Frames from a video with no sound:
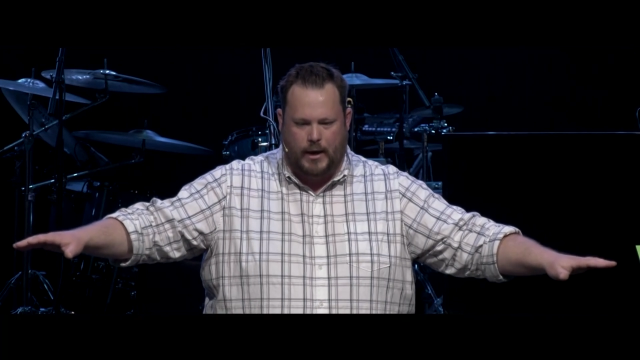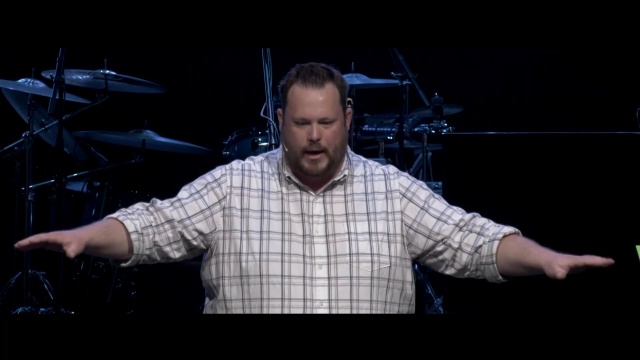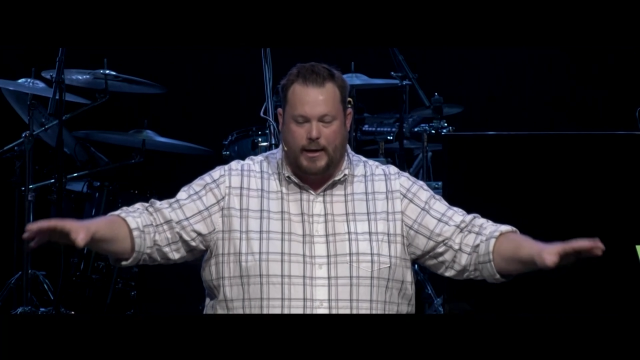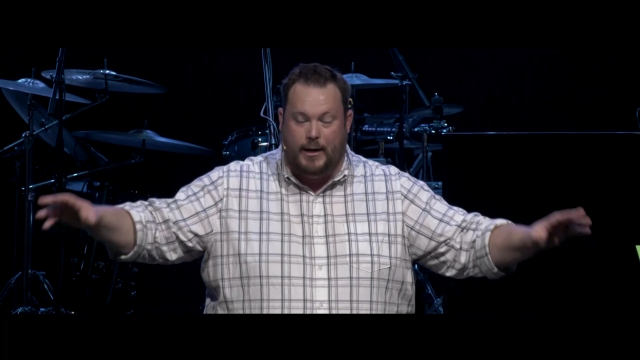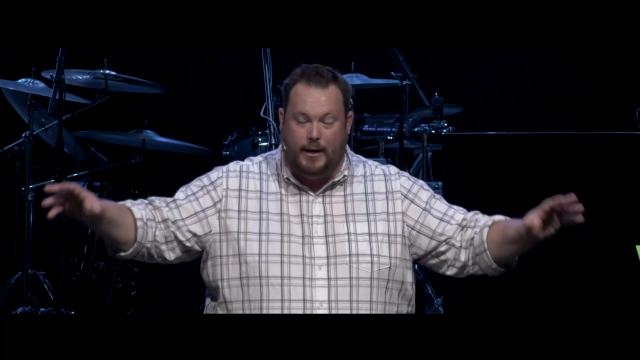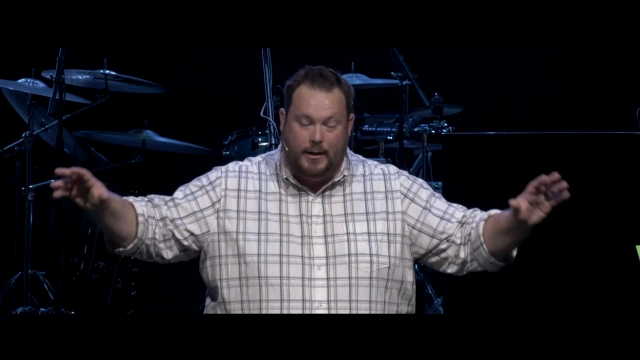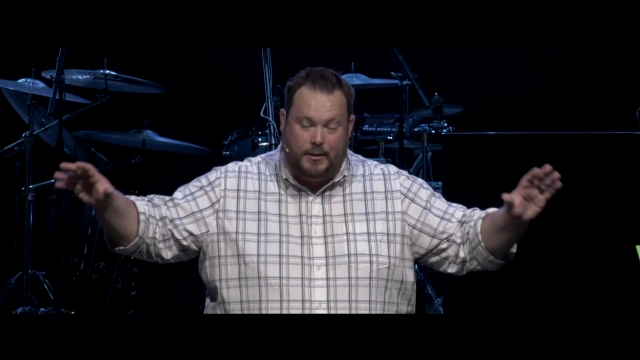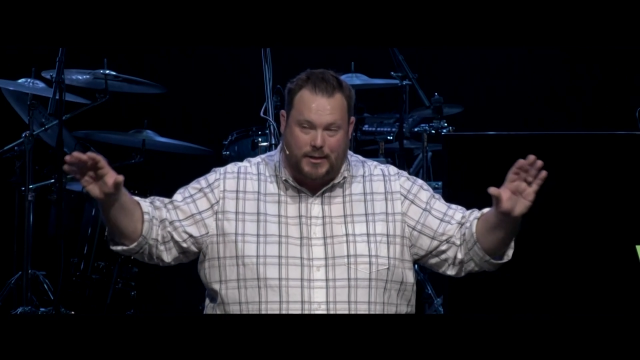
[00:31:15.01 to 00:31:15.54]

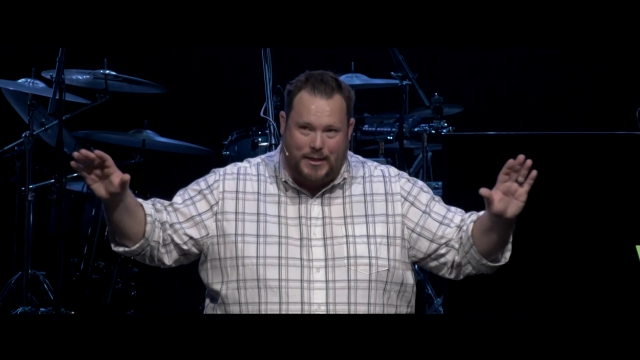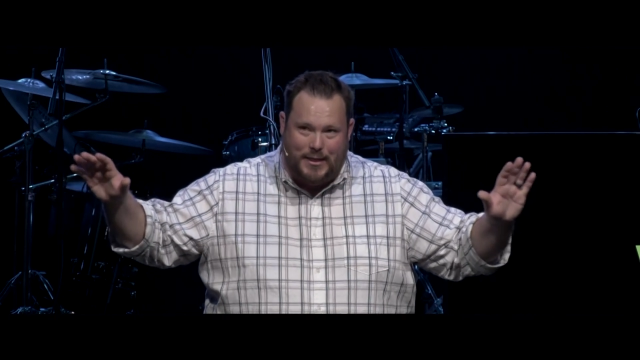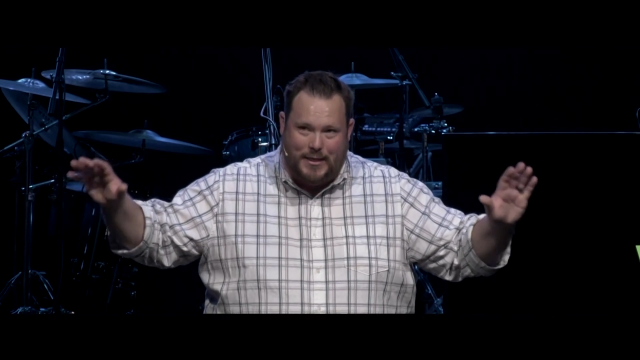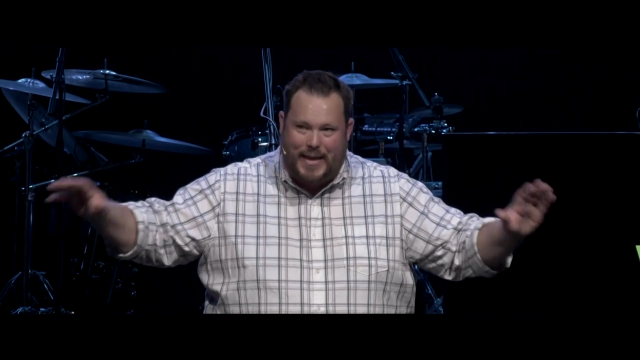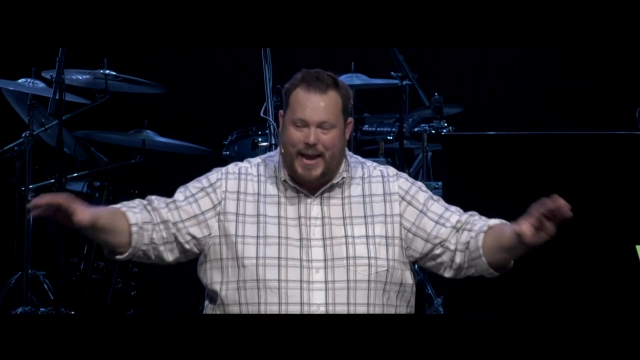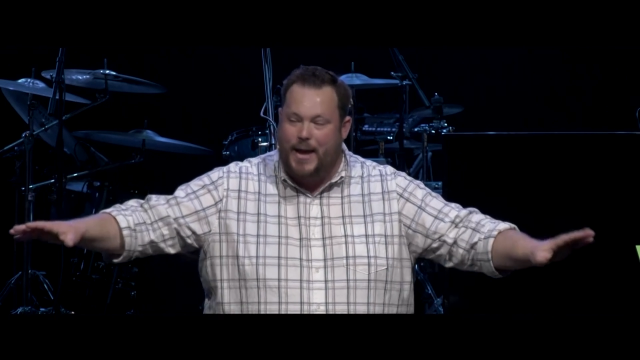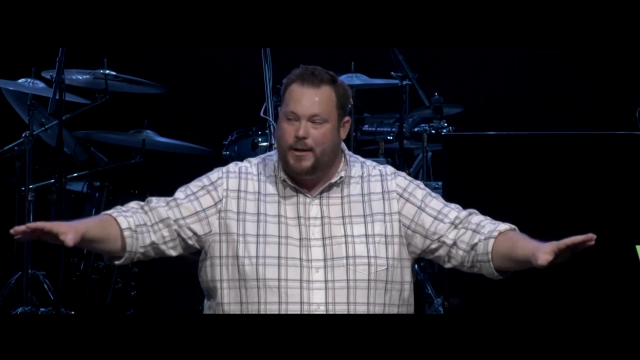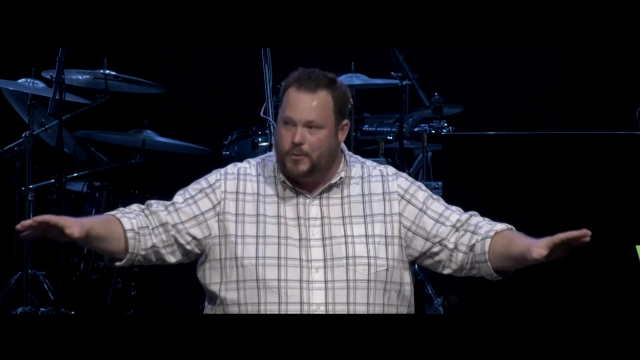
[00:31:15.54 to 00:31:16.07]
And it is in
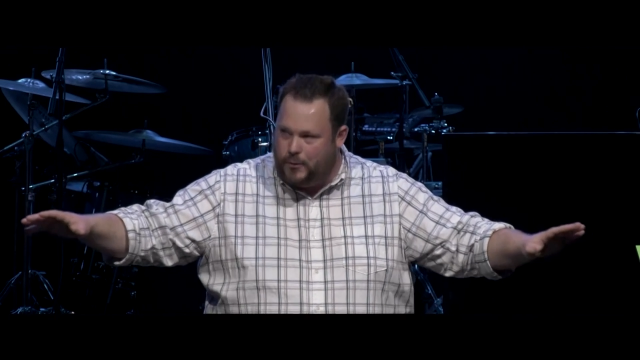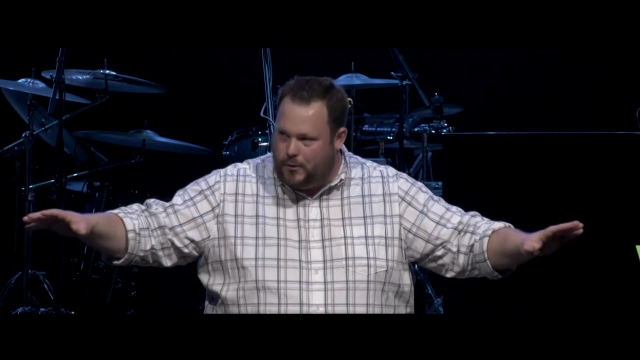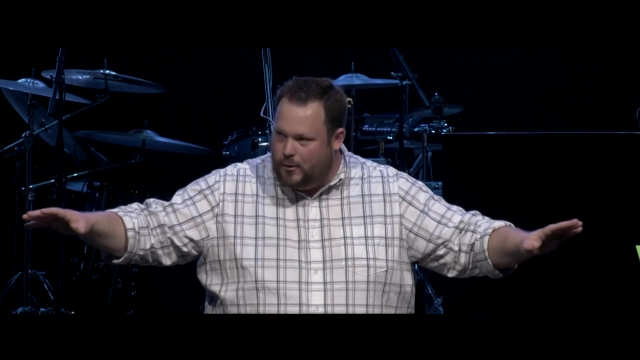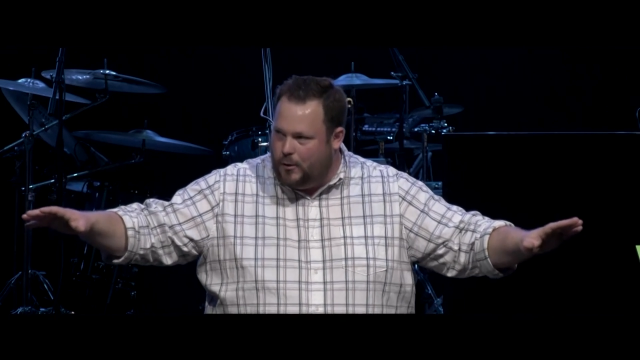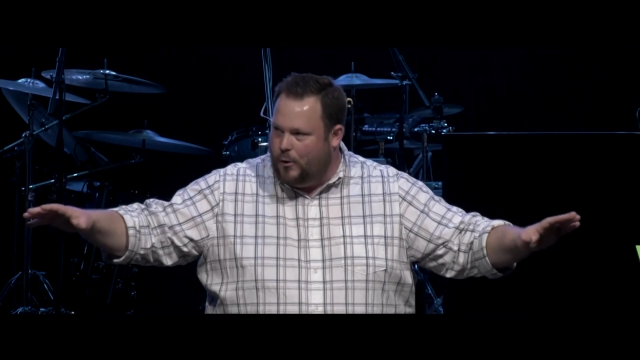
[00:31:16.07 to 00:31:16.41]
that